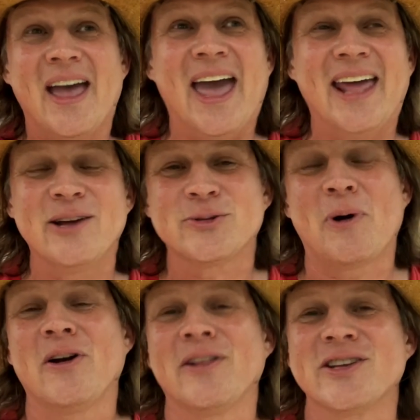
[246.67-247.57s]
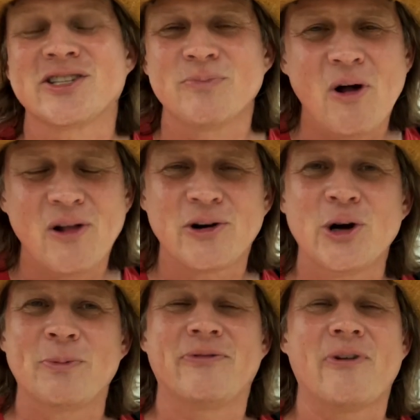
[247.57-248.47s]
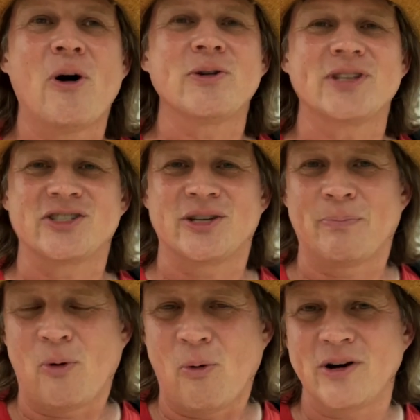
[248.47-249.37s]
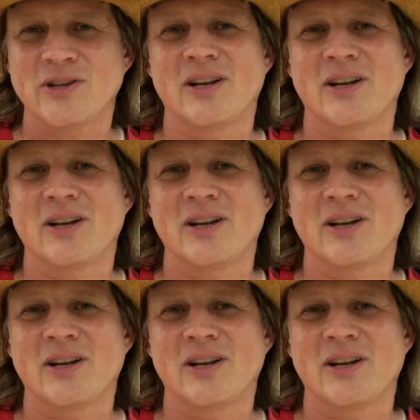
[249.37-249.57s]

and he was part of this small group of folks that support